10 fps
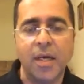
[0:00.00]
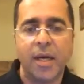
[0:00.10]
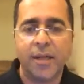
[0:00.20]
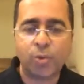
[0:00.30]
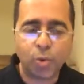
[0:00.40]

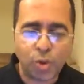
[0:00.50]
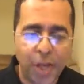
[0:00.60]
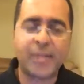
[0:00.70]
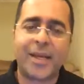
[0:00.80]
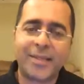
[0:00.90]
is to
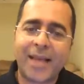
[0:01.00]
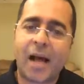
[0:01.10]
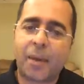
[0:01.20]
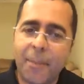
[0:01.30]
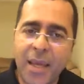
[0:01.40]
just
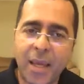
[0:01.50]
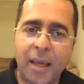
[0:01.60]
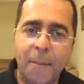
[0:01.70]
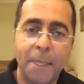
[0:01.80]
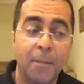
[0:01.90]
attack me
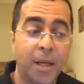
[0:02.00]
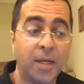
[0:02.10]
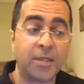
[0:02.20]
because